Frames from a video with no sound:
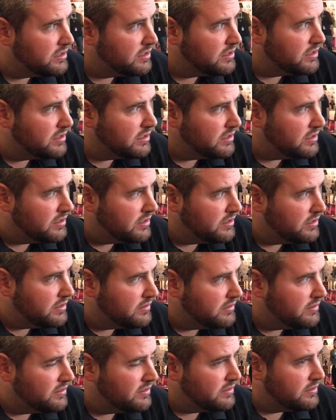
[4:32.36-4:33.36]

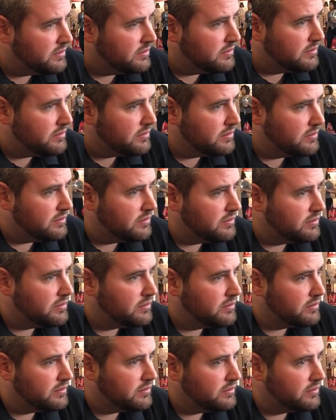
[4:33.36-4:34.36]

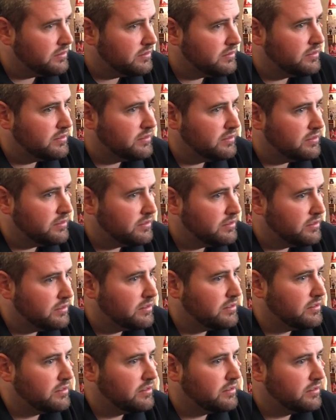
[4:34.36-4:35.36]

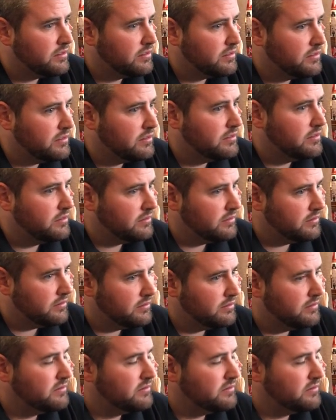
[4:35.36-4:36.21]
(silent)